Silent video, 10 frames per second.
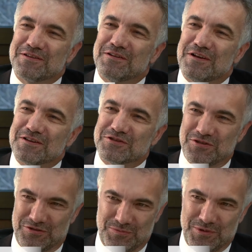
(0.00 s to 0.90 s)
in
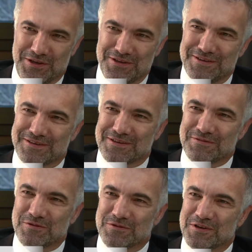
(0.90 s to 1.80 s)
last spring
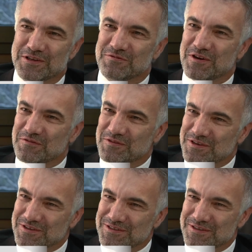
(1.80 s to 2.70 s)
for the next 5
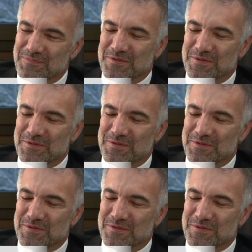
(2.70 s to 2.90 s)
years.